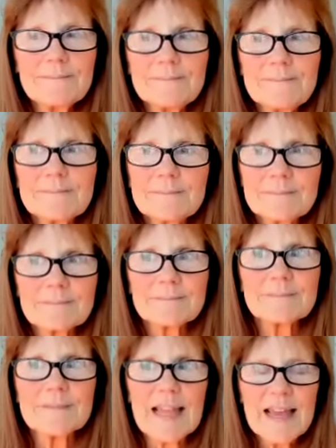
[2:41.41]

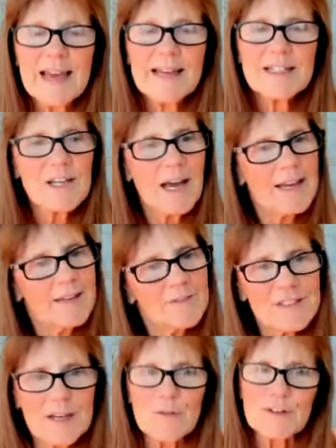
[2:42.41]
It's kind of
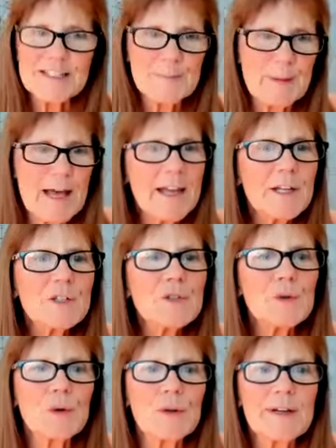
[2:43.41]

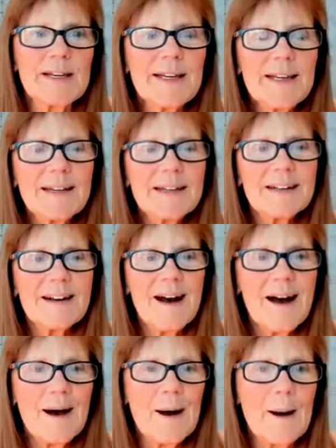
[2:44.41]
self-explanatory
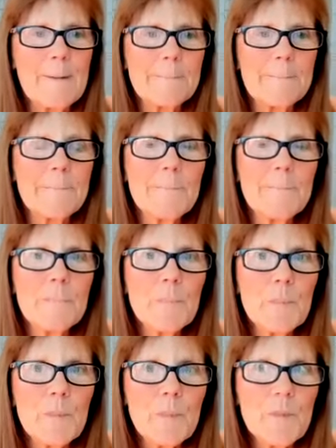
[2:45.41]

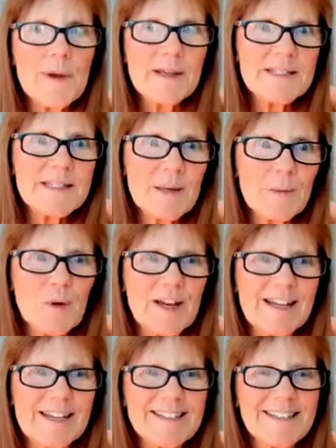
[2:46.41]
in some
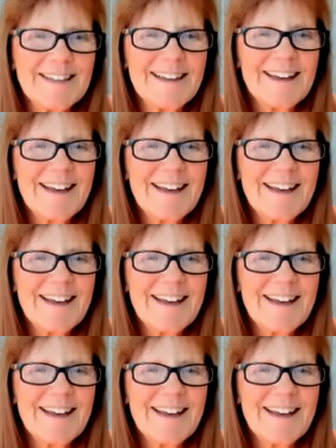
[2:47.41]
ways.